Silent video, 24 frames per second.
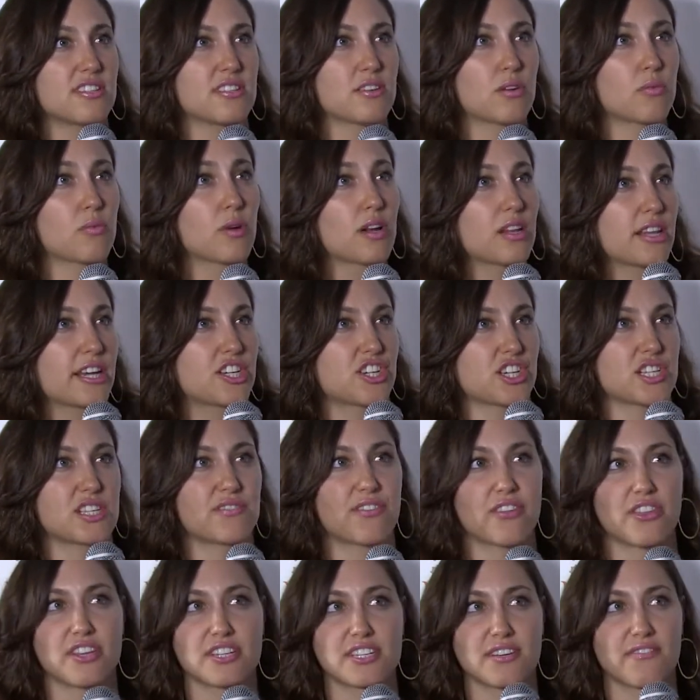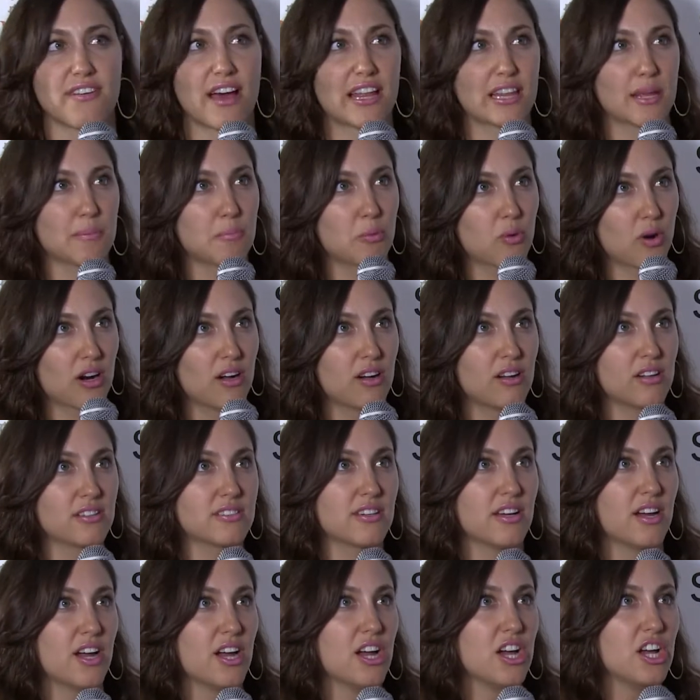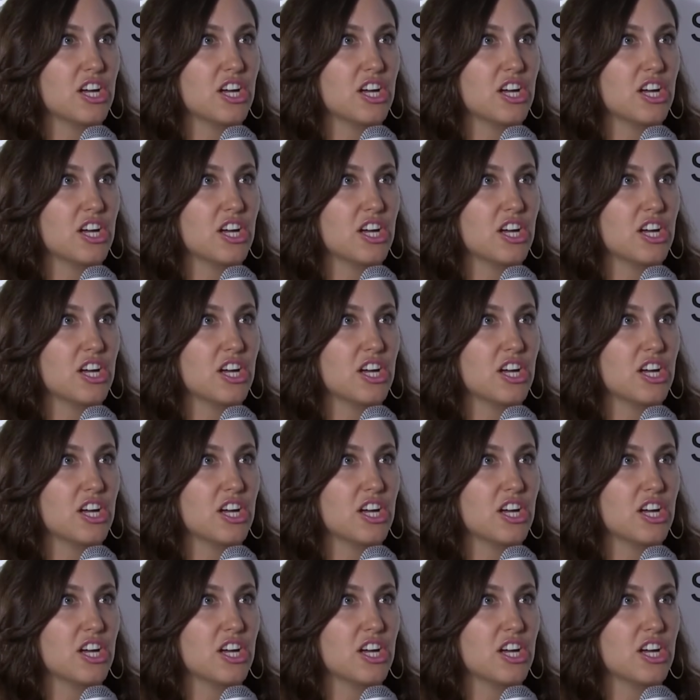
Is it really just for the developed world?